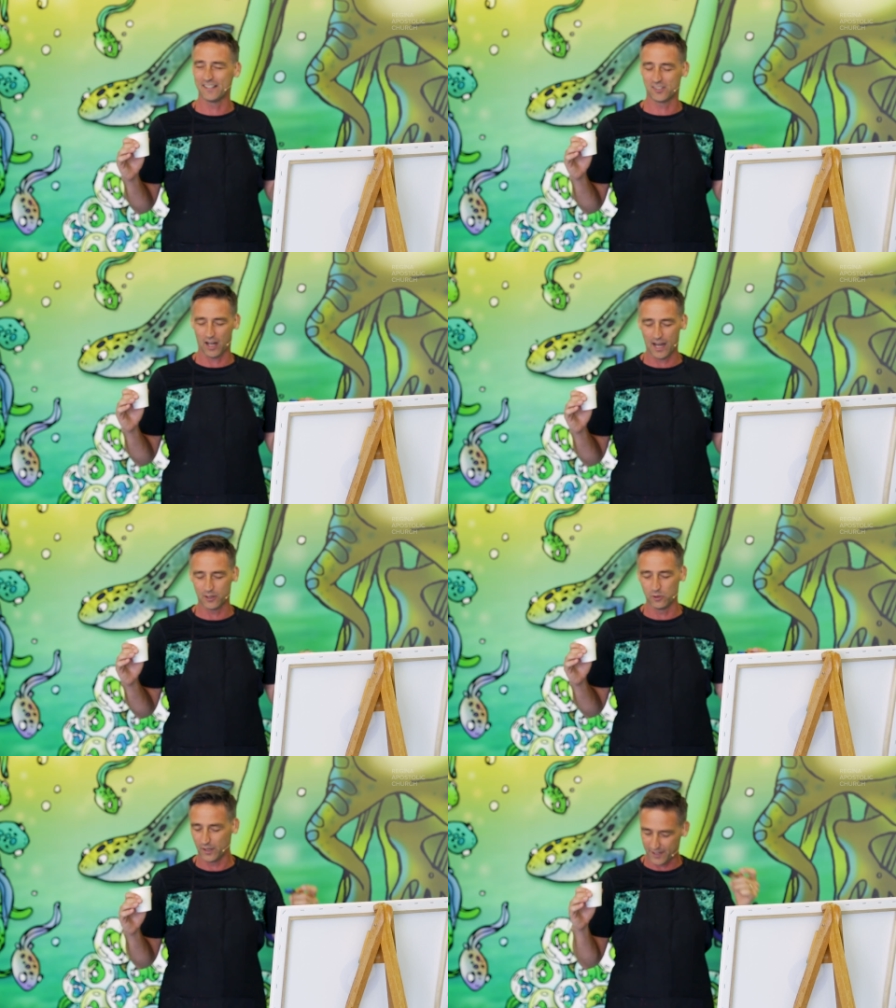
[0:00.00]
This
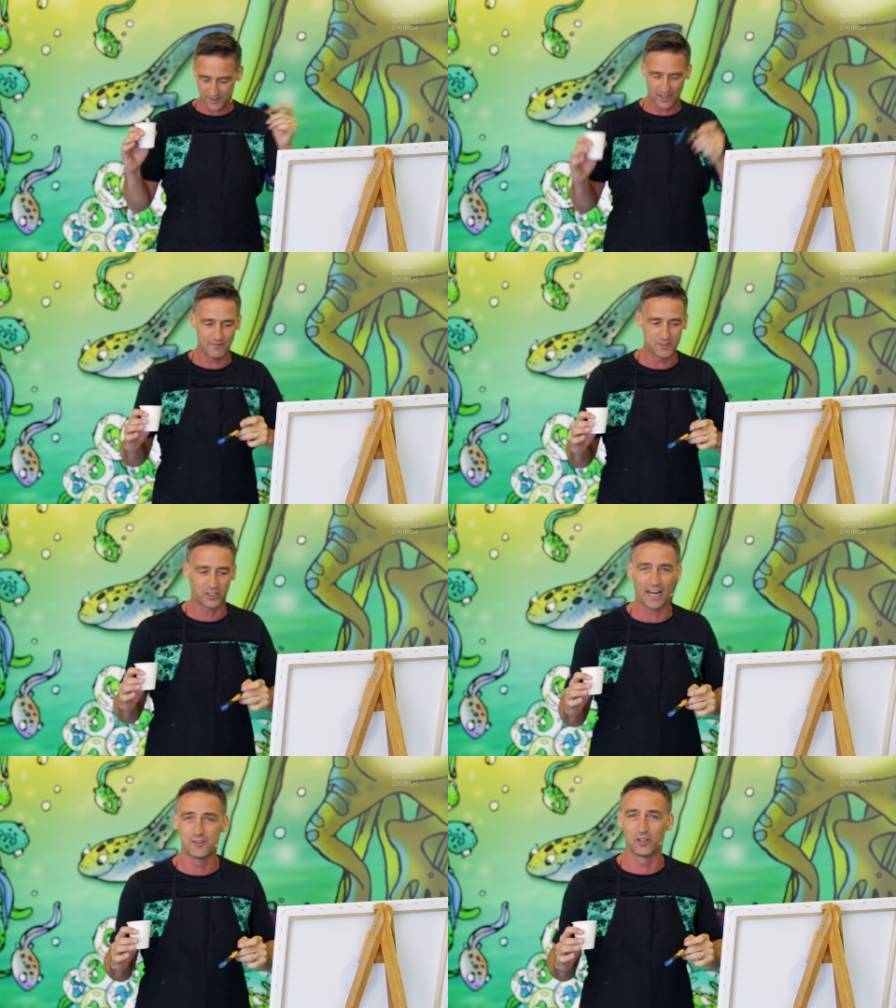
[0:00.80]
guy who doesn't have
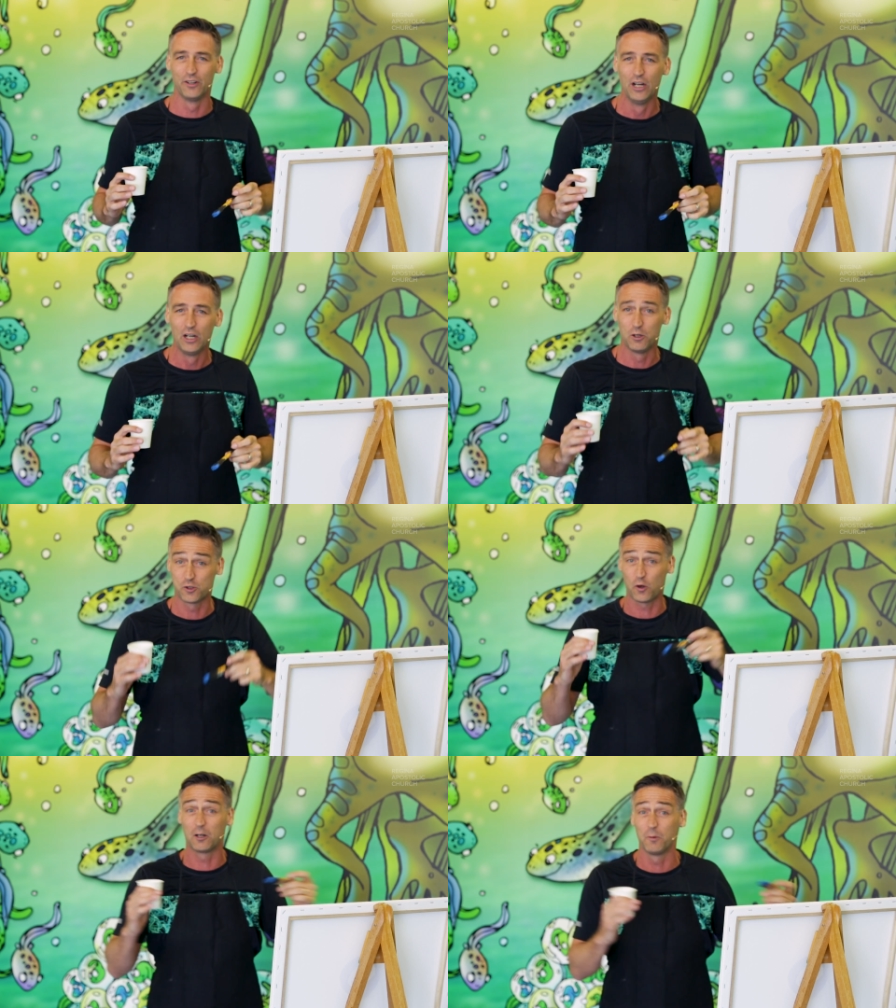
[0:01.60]
education, who
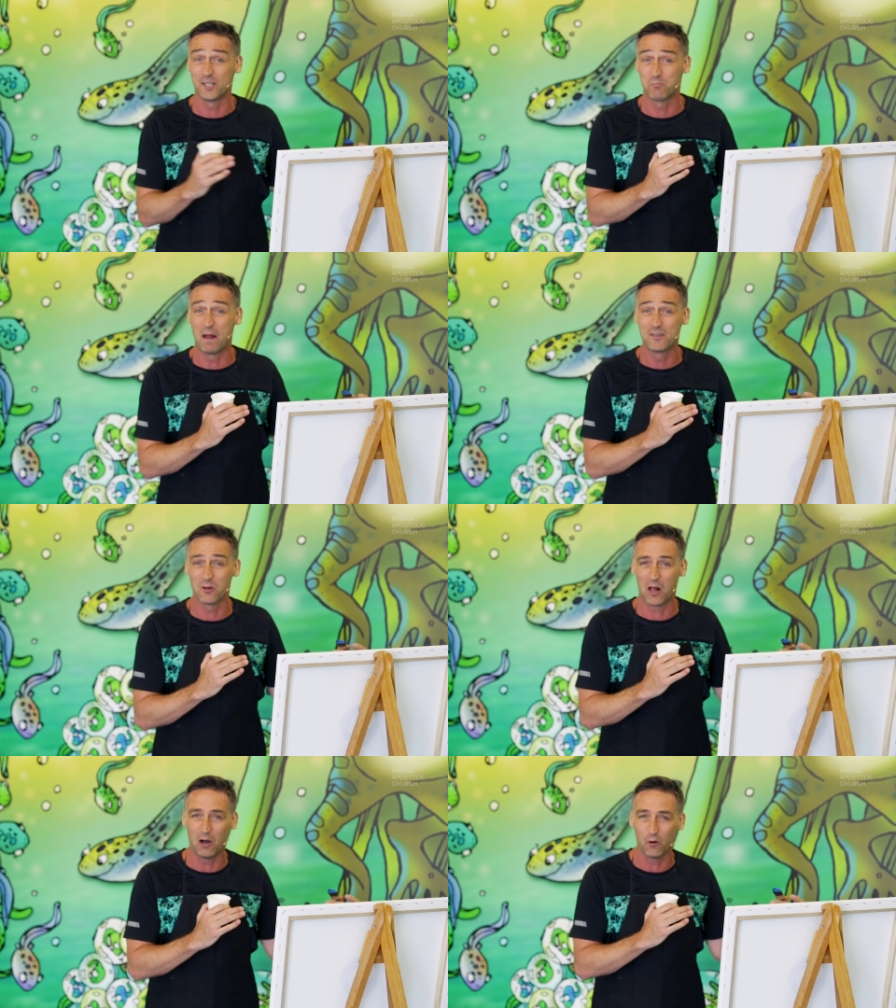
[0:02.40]
struggled with his
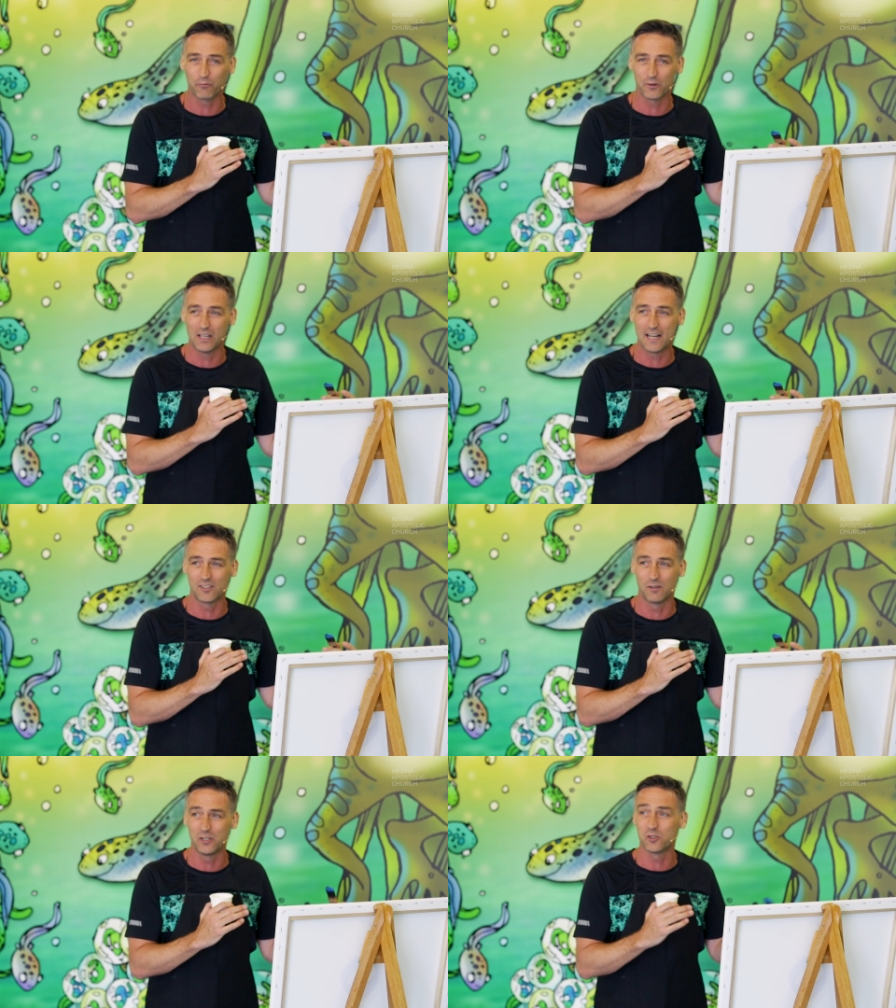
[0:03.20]
mental health for the
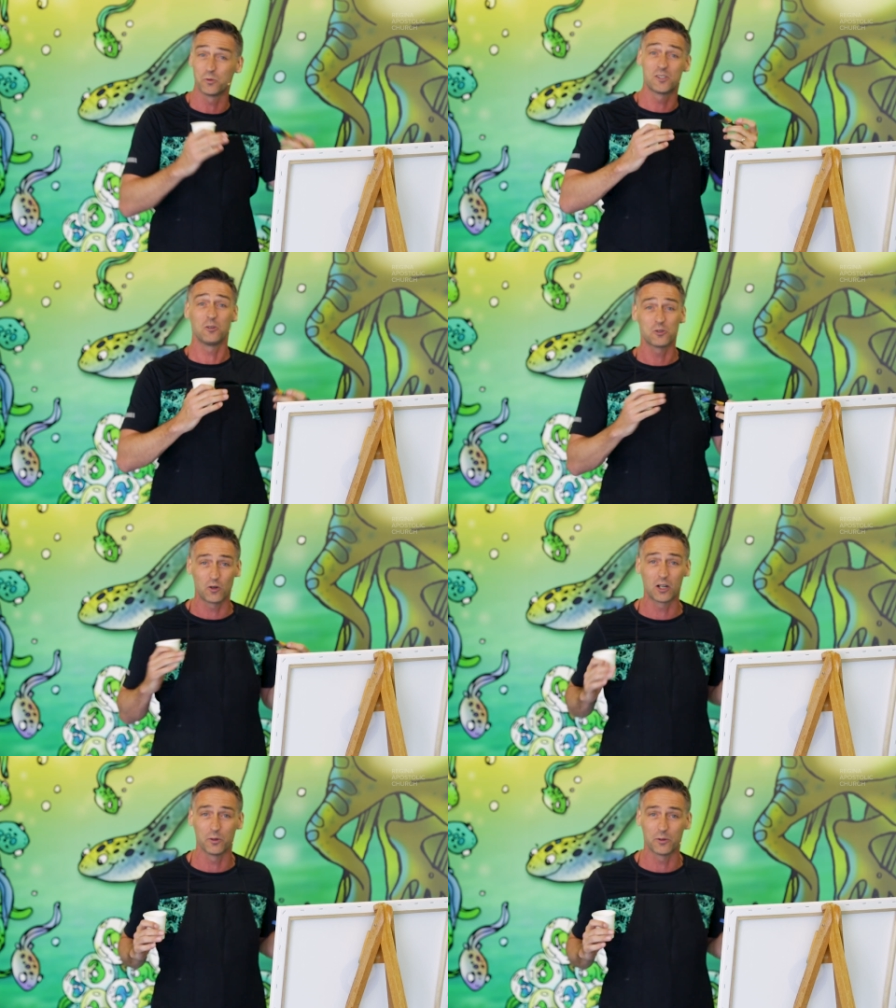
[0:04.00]
last number of years, would still
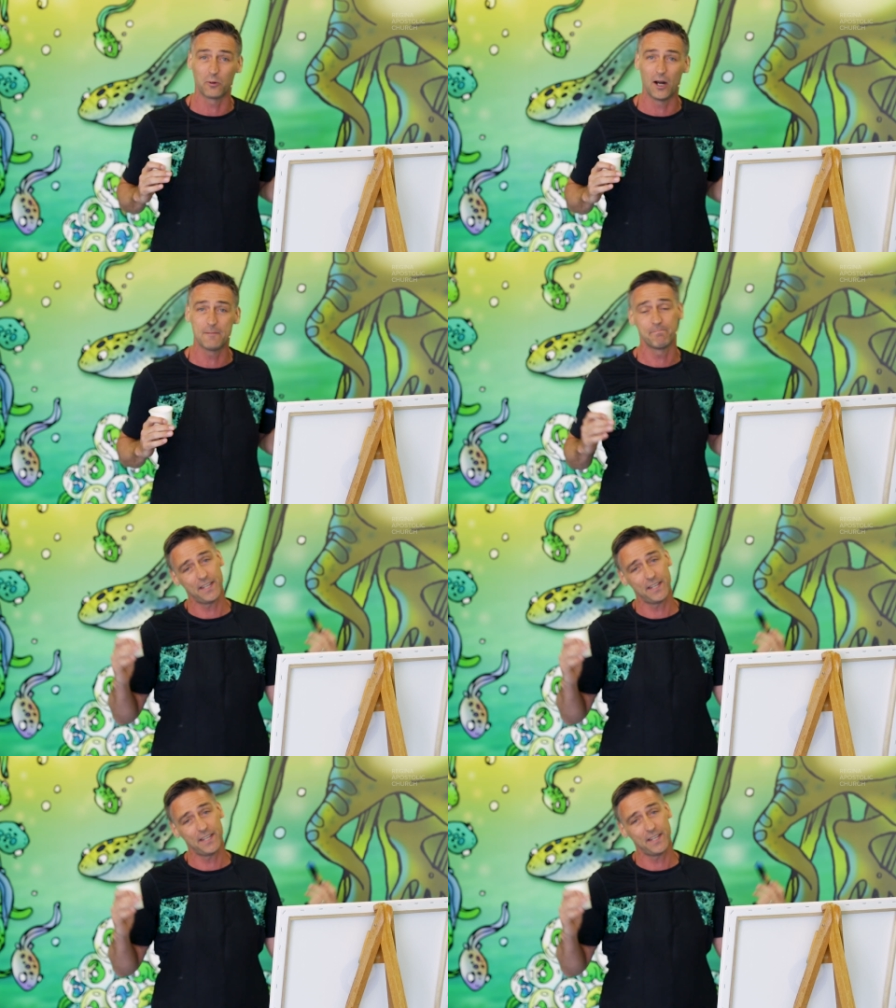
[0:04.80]
struggle with pride.